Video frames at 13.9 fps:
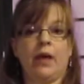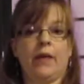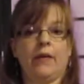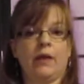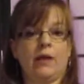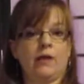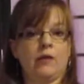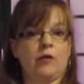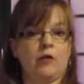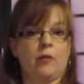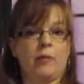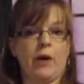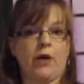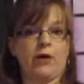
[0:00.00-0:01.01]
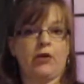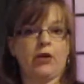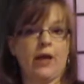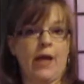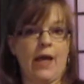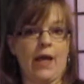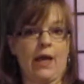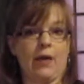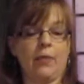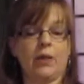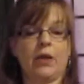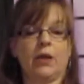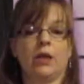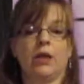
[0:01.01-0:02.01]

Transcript: and then spell your name.